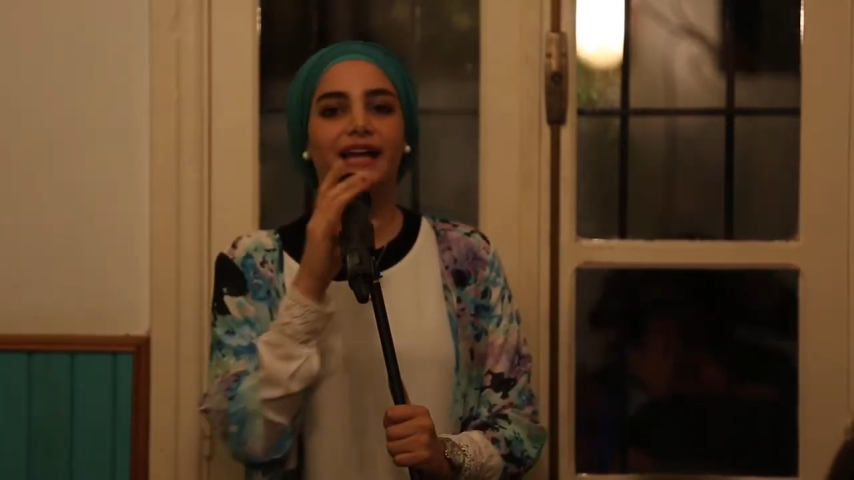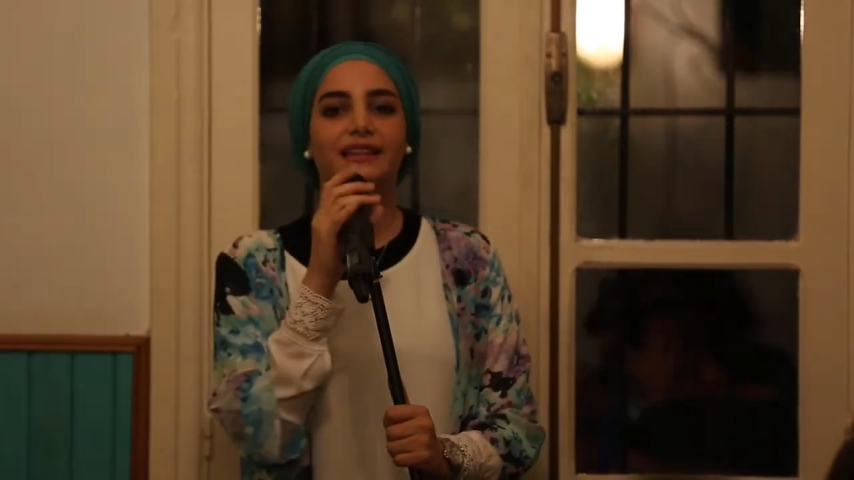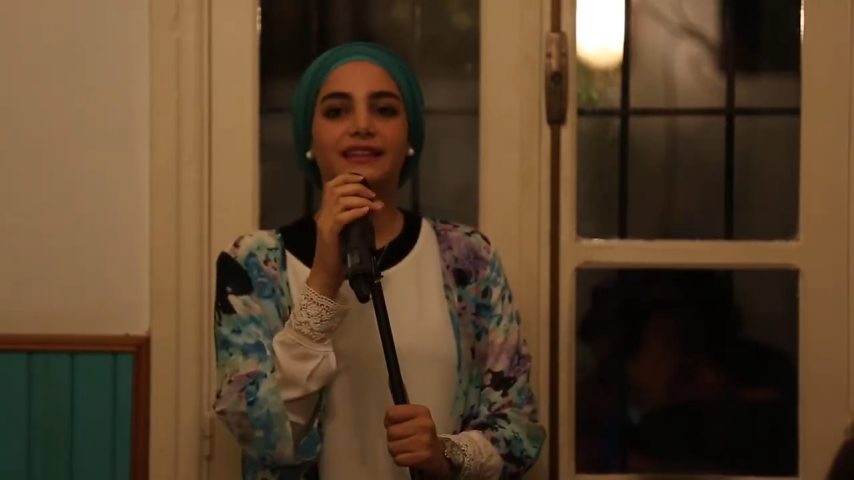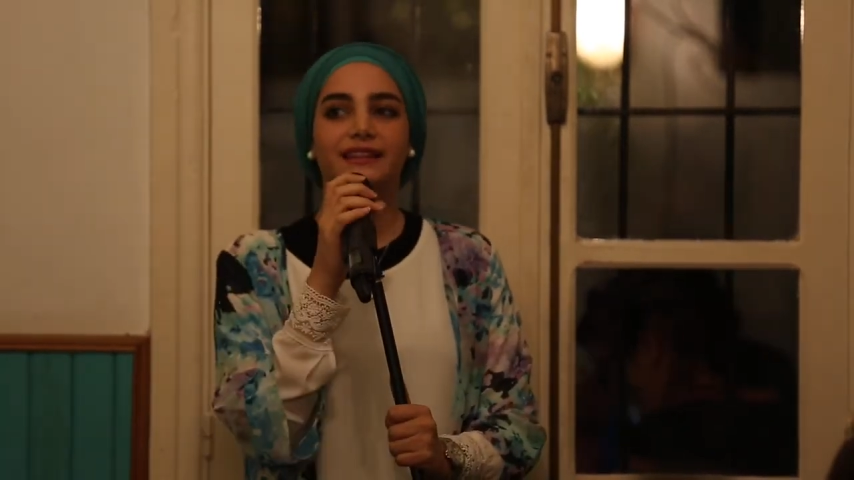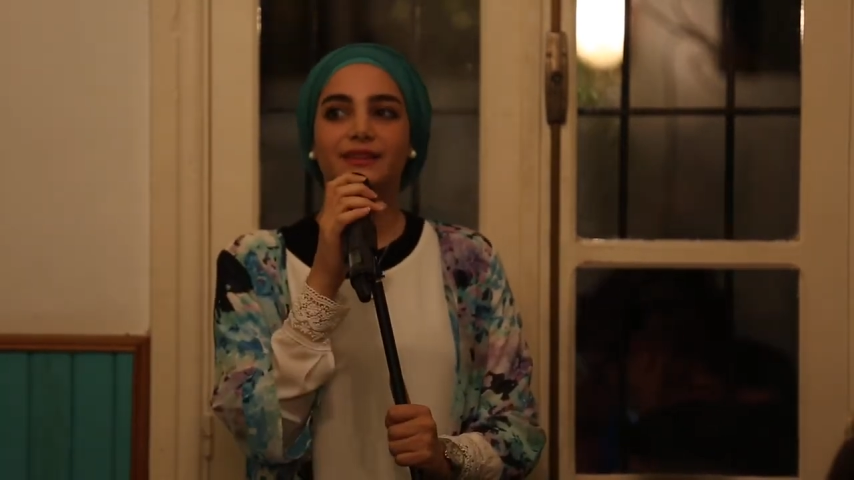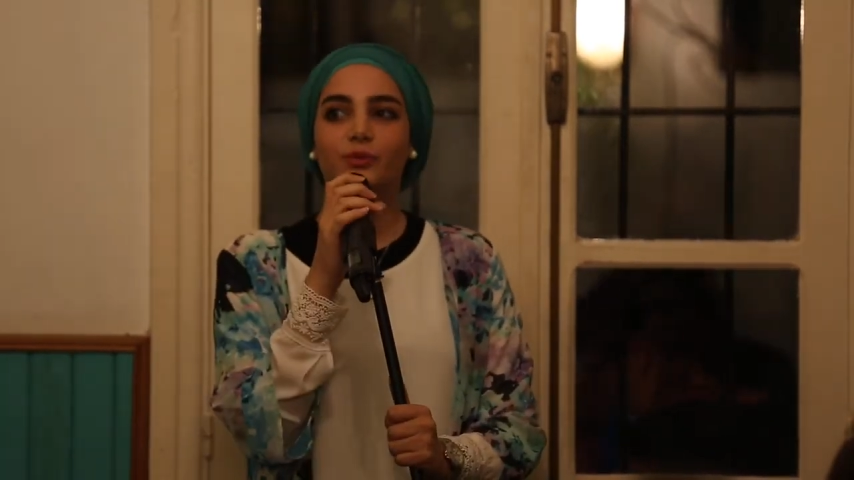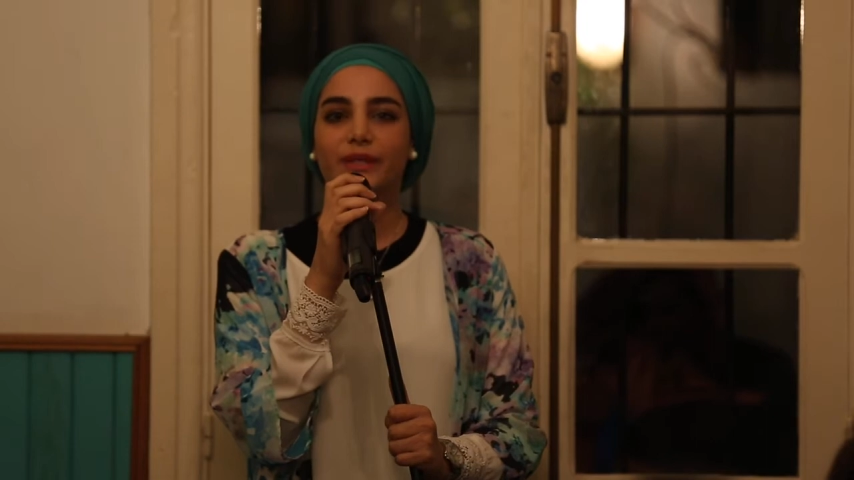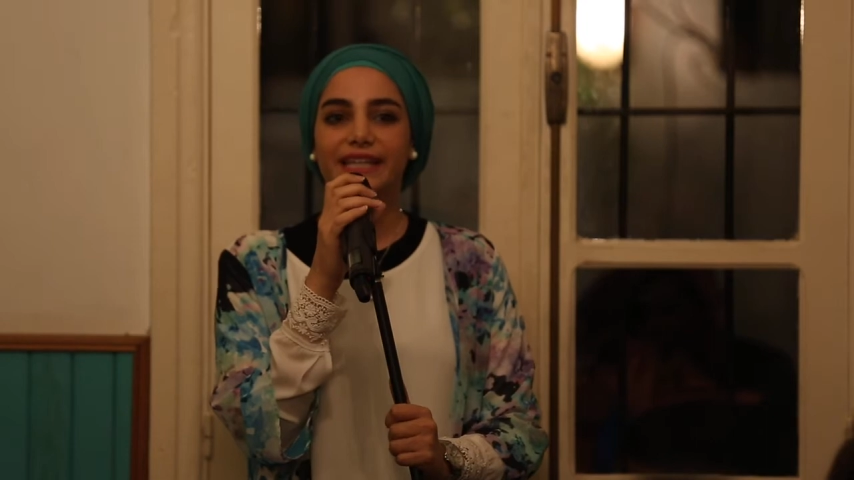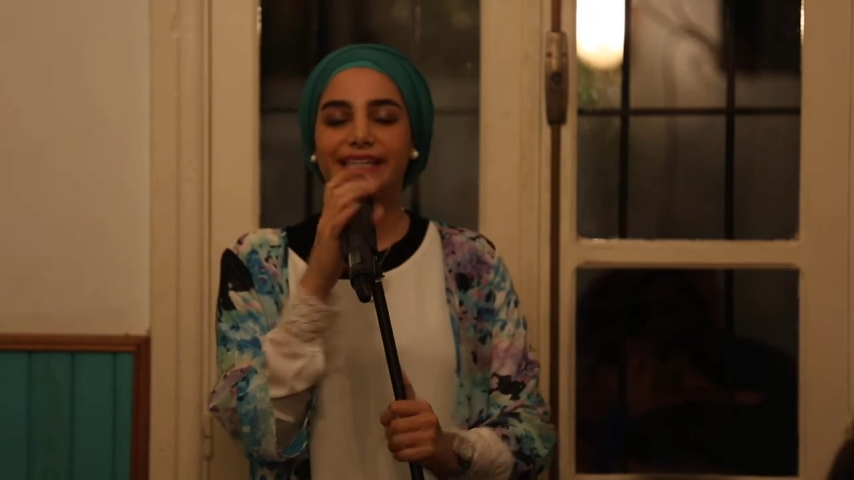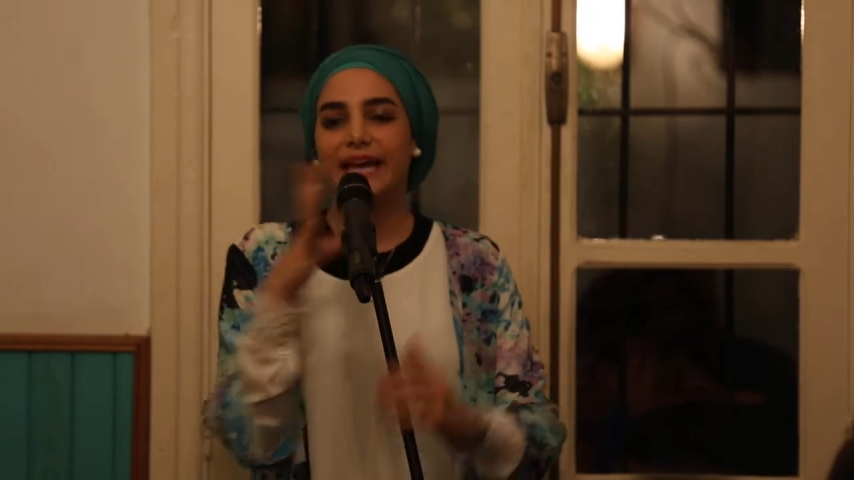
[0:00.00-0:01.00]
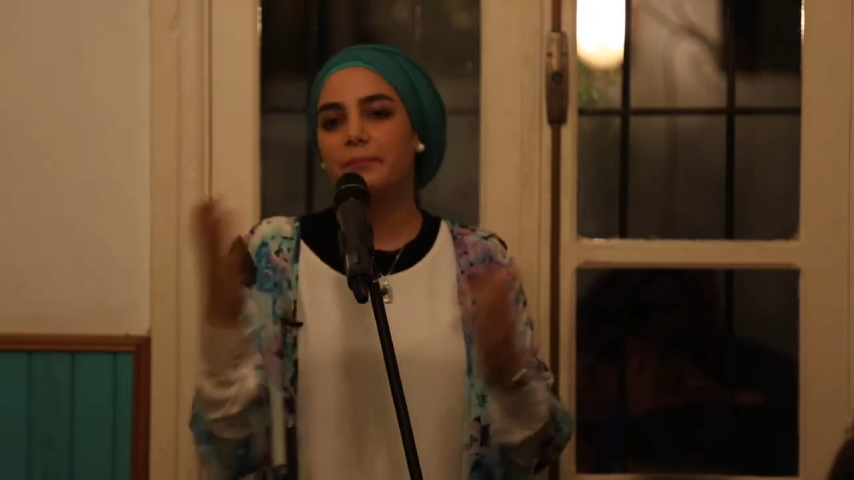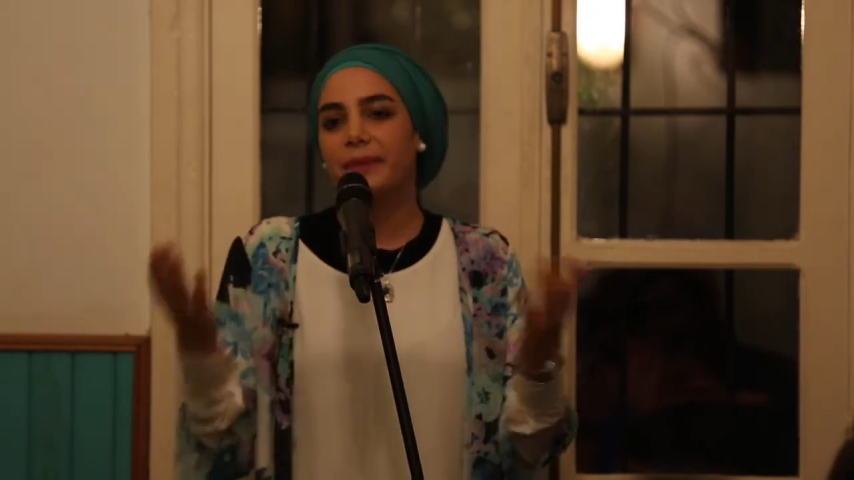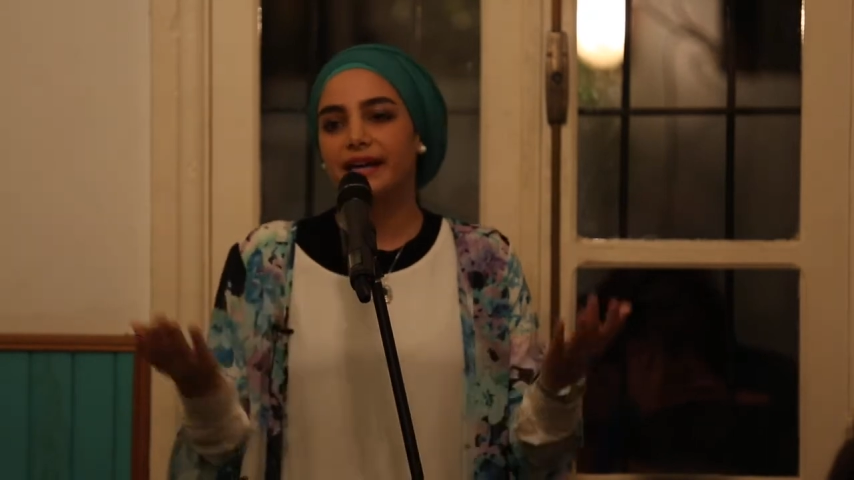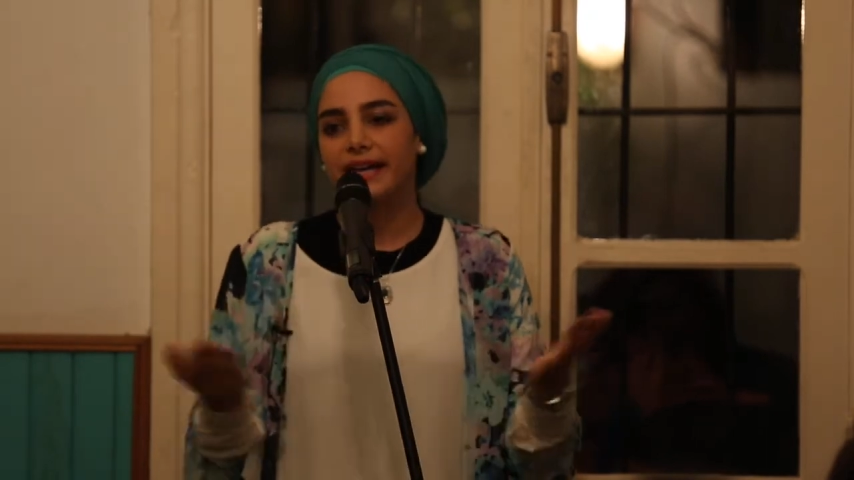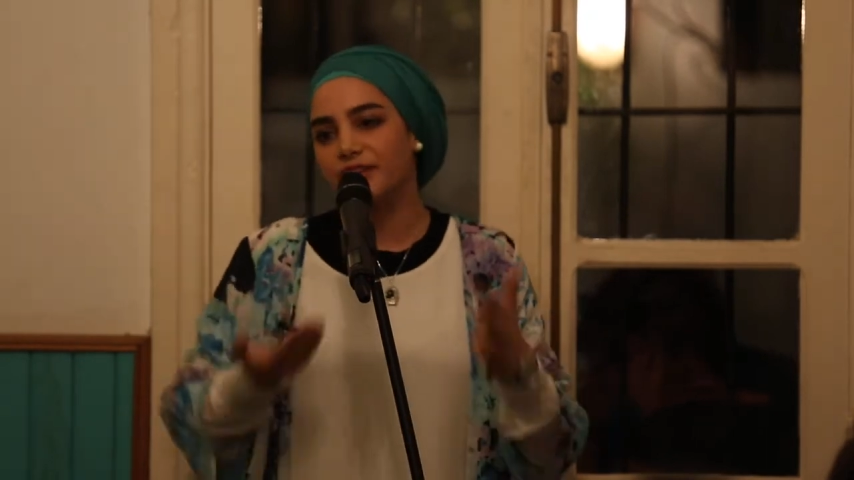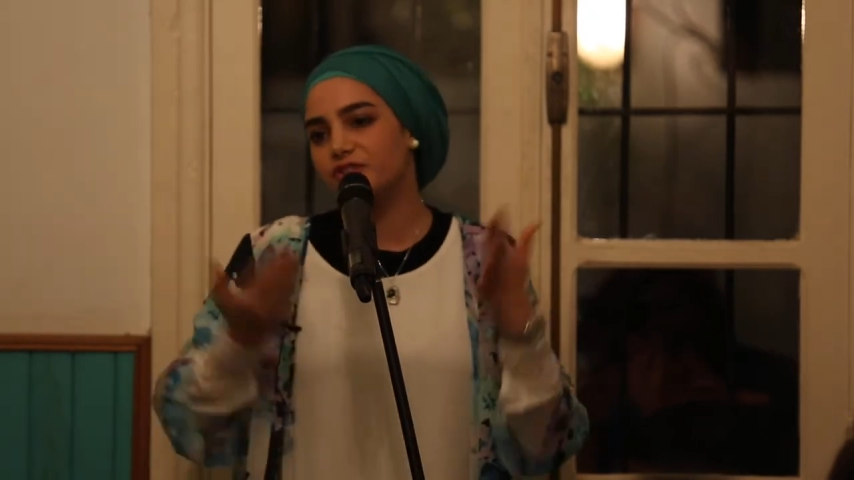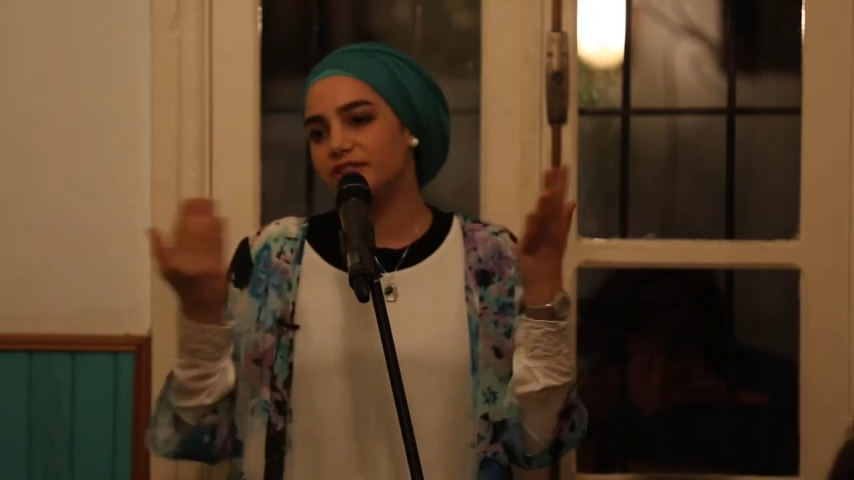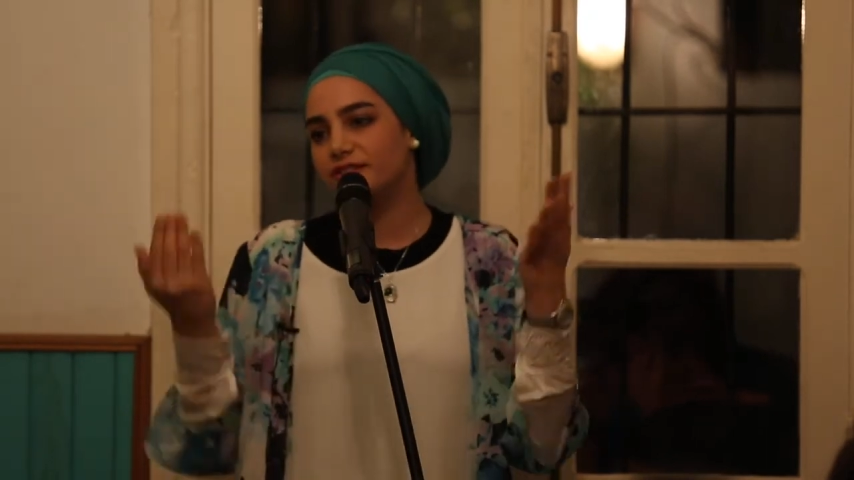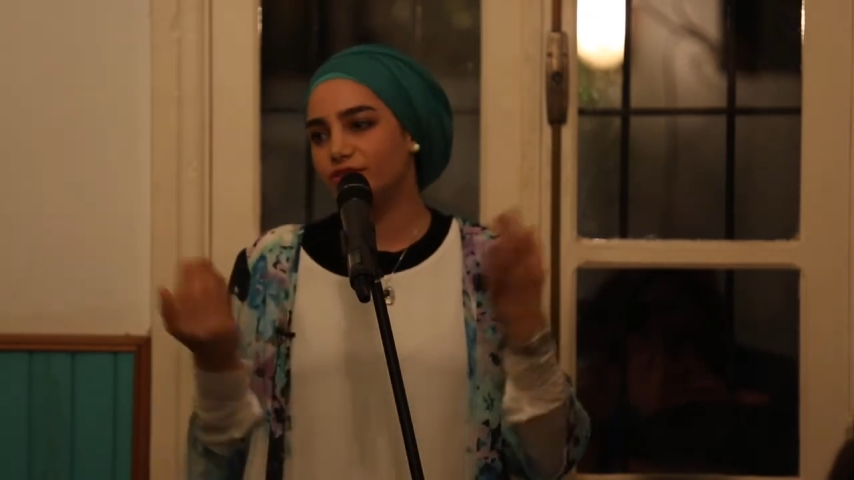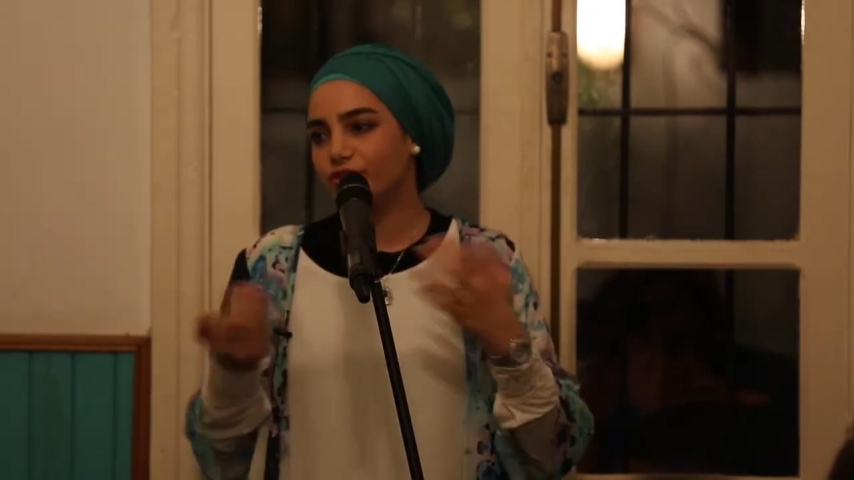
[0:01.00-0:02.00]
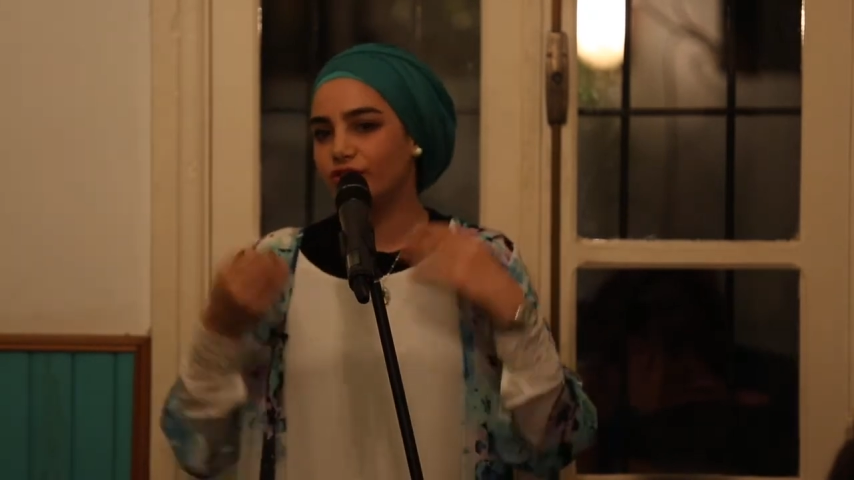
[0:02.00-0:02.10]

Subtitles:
and when I came back, I just,